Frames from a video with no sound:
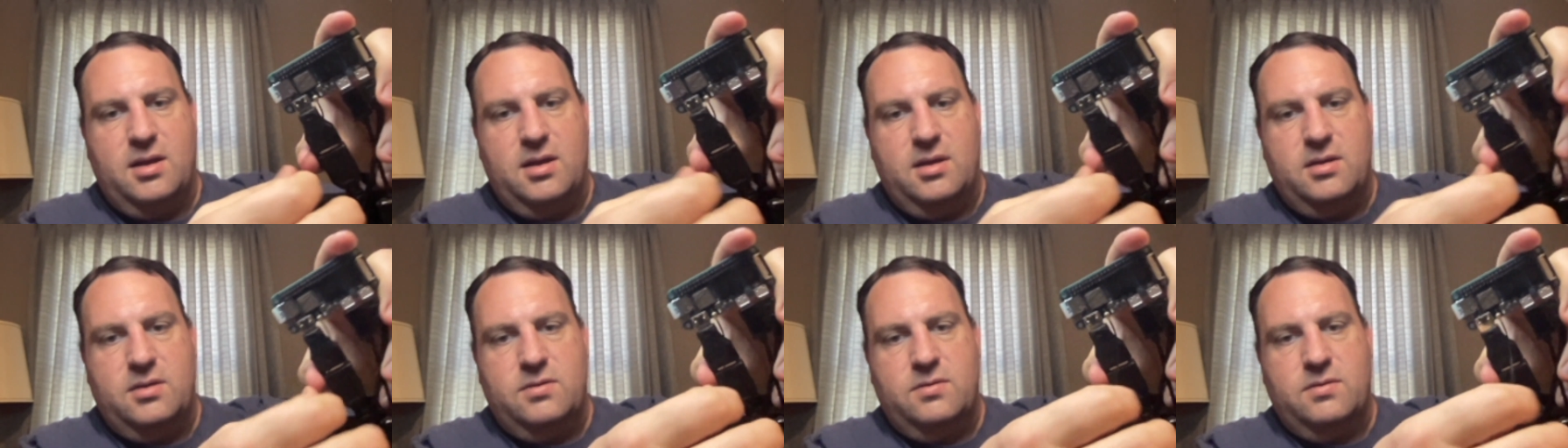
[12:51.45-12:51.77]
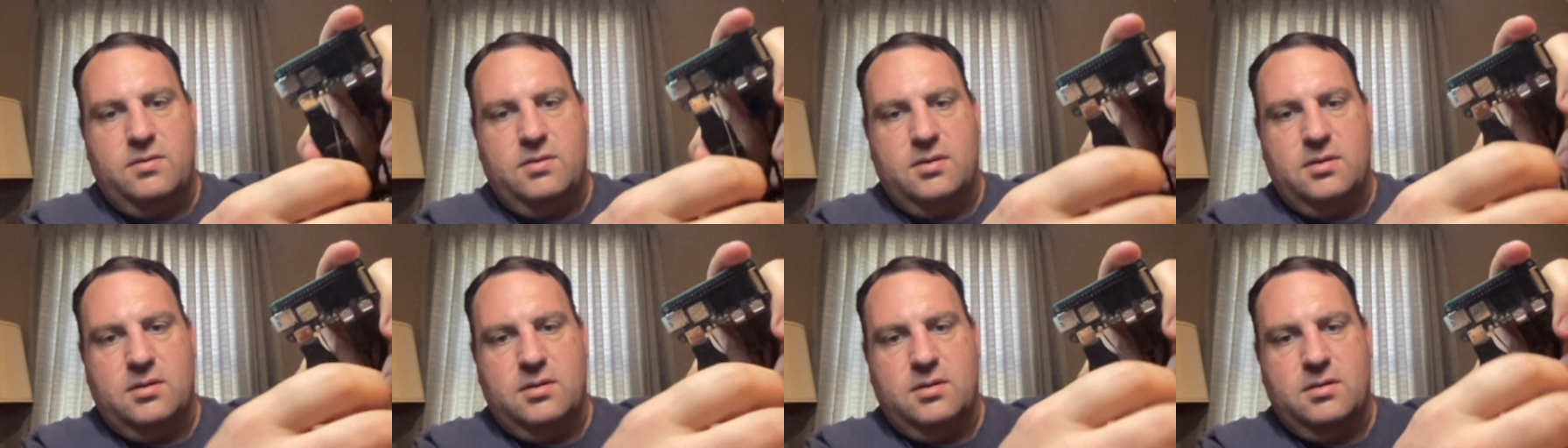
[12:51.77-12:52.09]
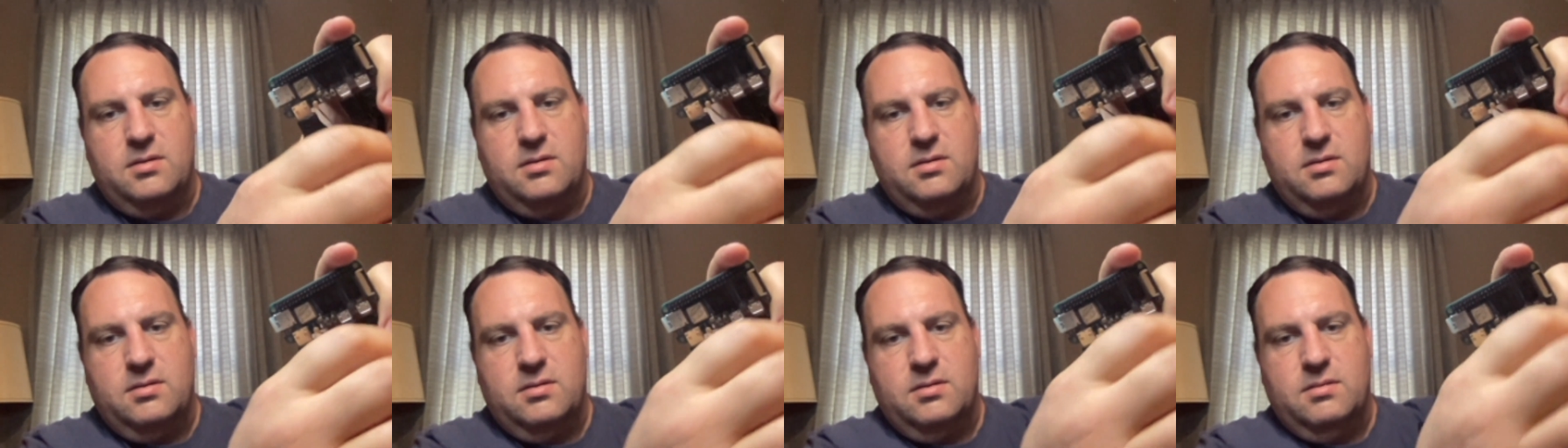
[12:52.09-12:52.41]
you
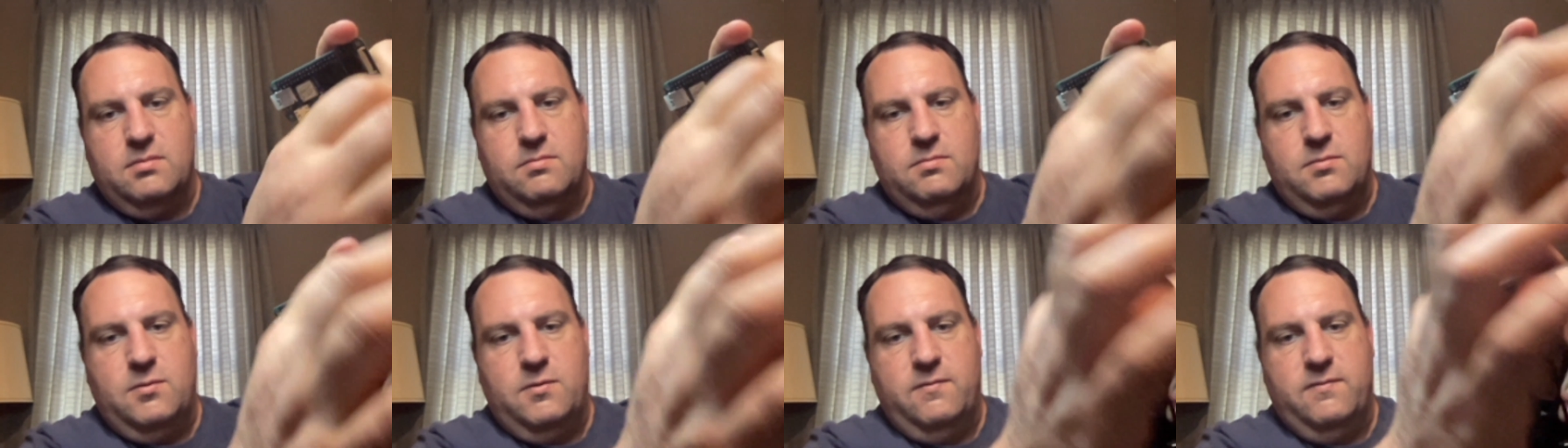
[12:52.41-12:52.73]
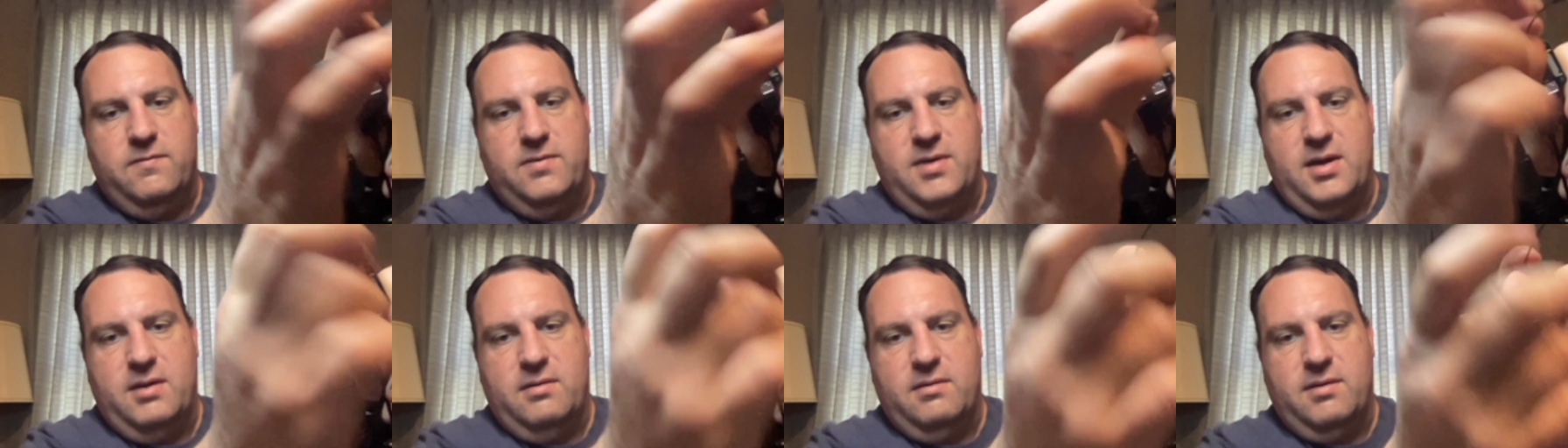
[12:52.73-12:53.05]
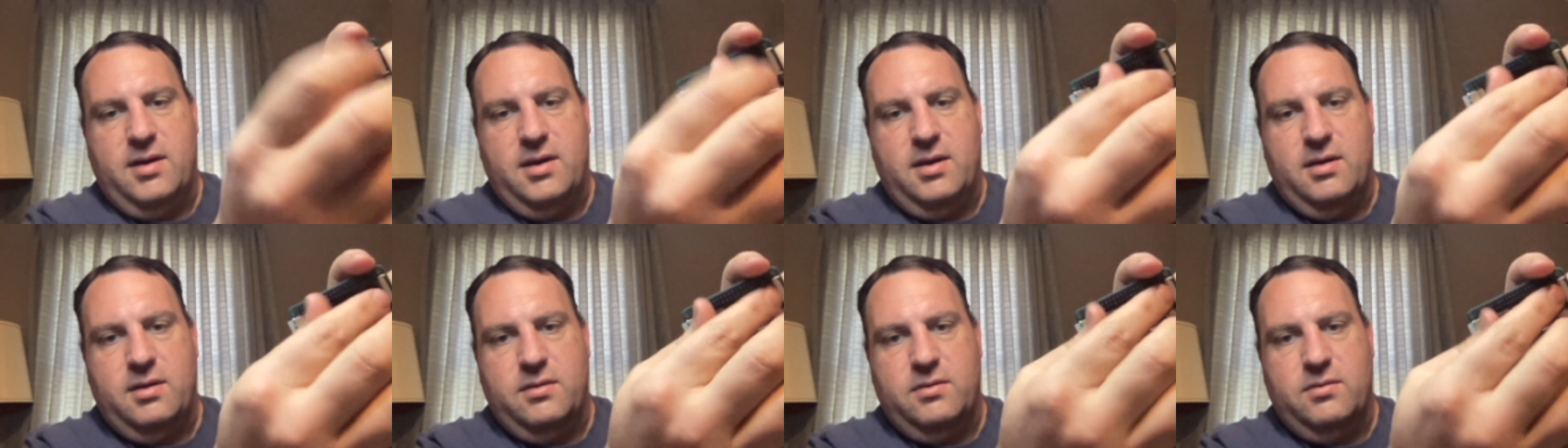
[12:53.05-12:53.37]
can move that
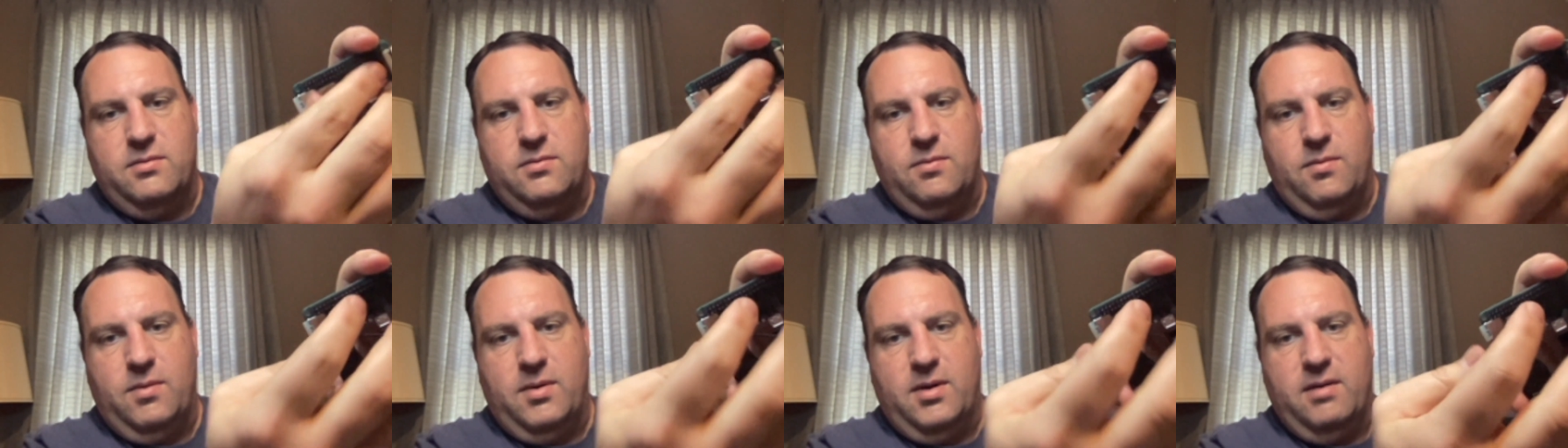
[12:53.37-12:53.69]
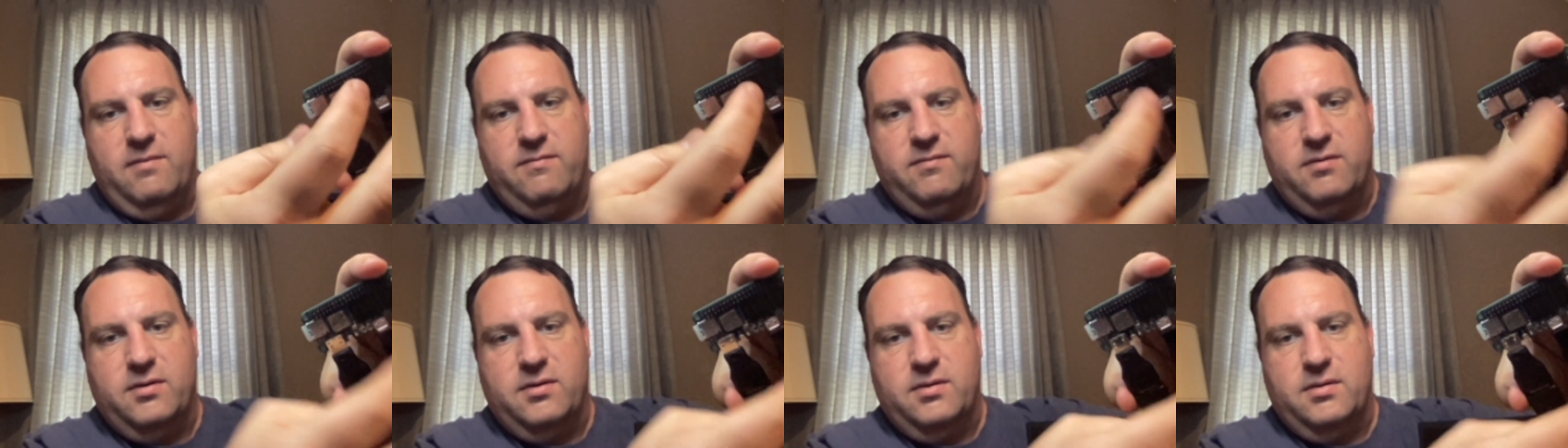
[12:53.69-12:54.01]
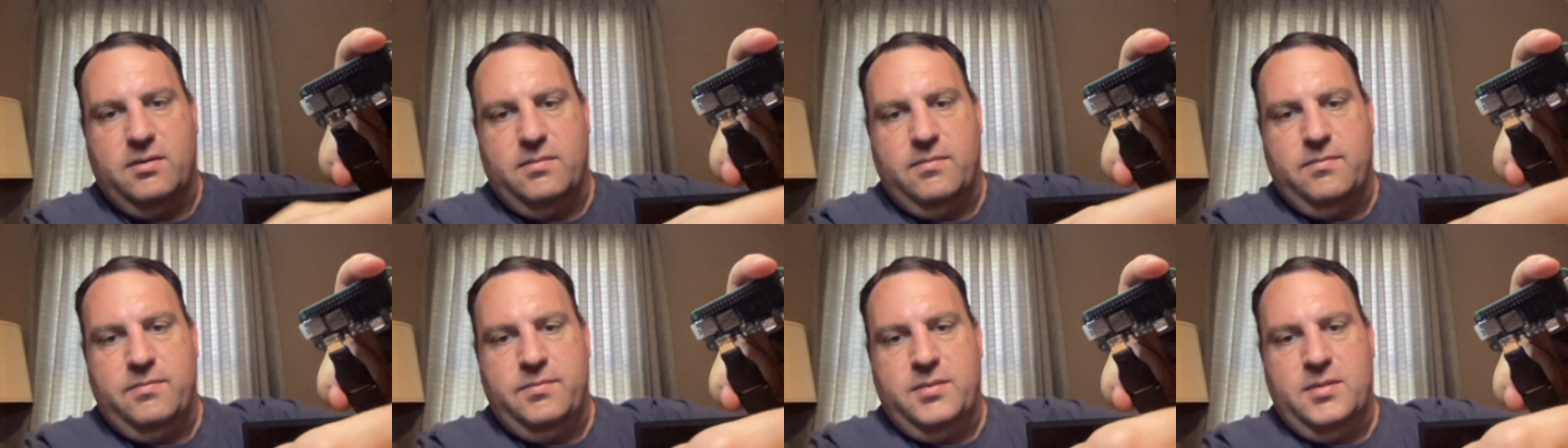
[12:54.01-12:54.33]
around wherever